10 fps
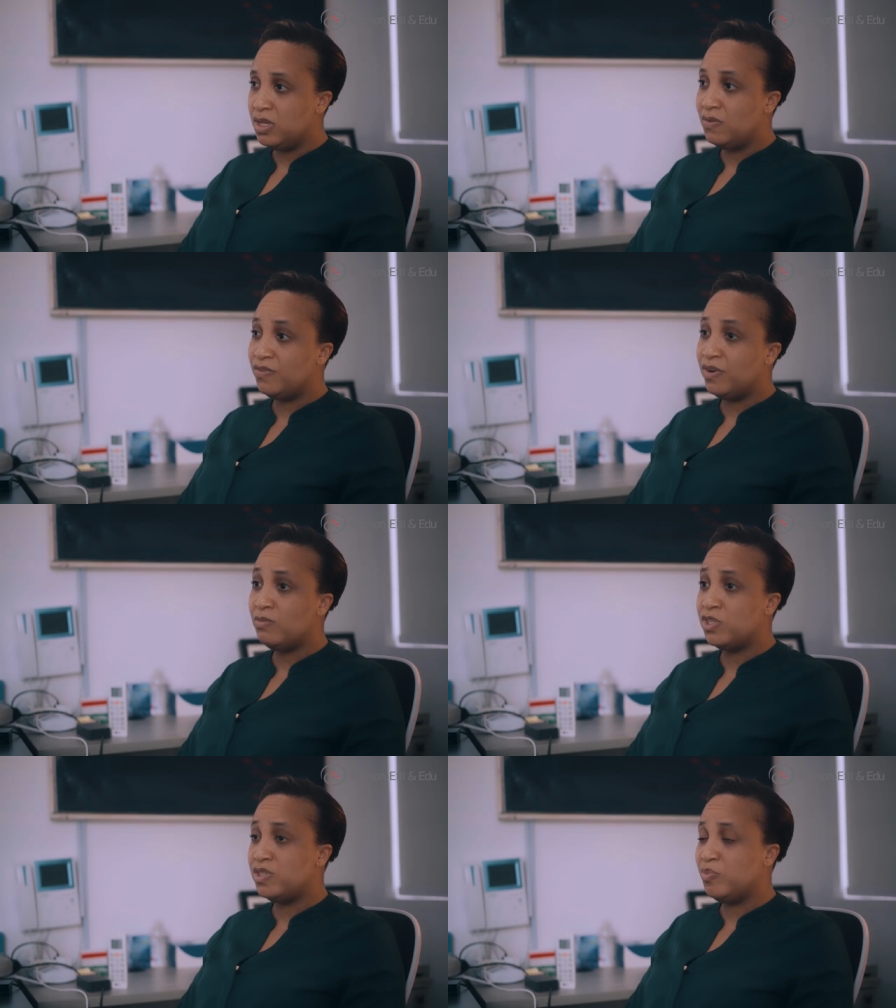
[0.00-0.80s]
It very
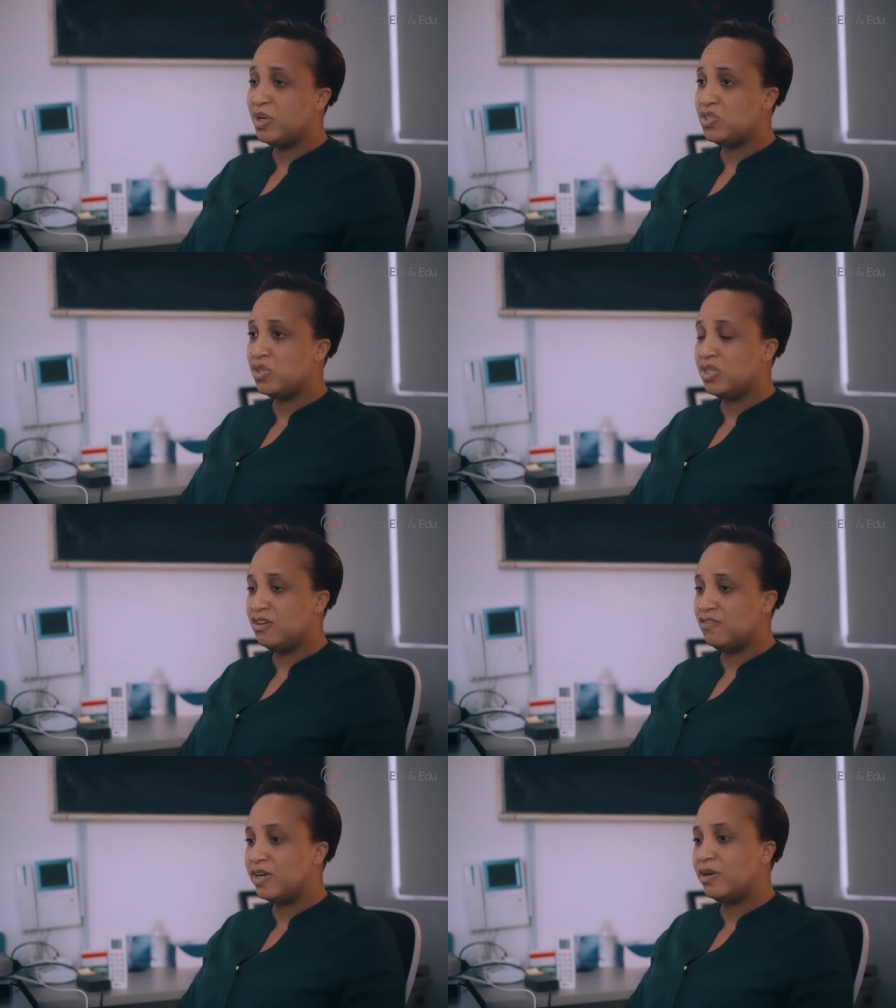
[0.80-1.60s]
much depends on the
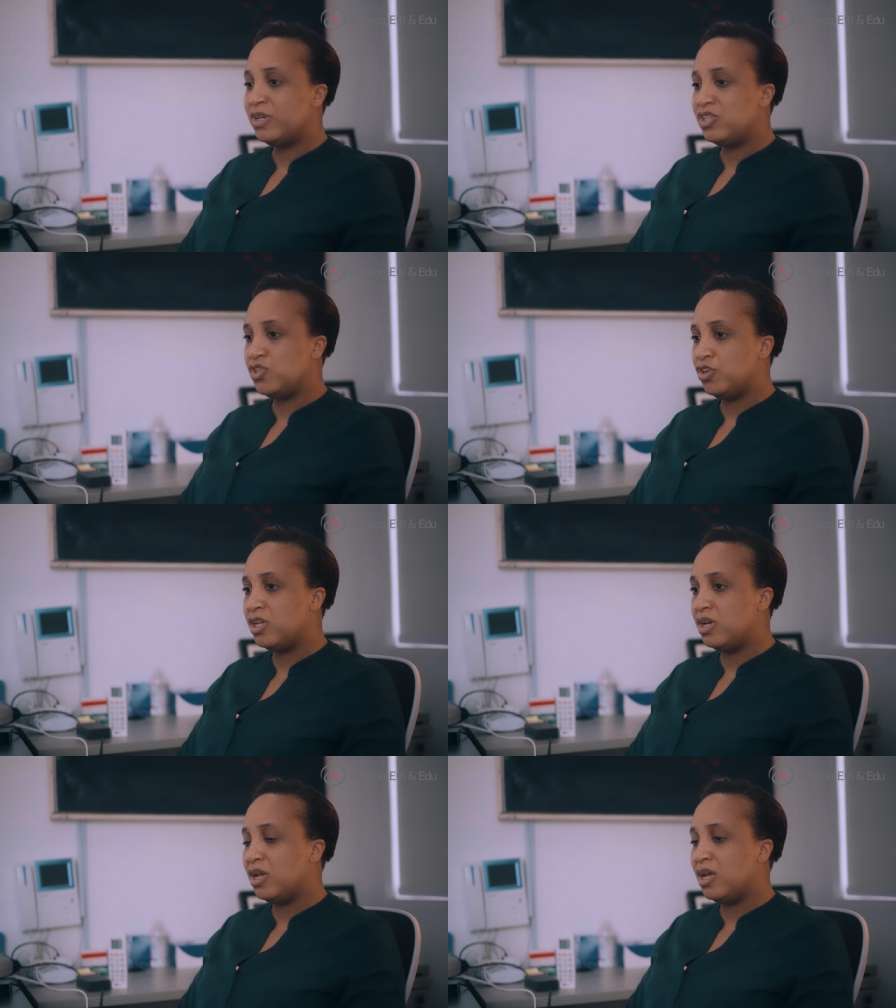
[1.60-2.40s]
environment you're in.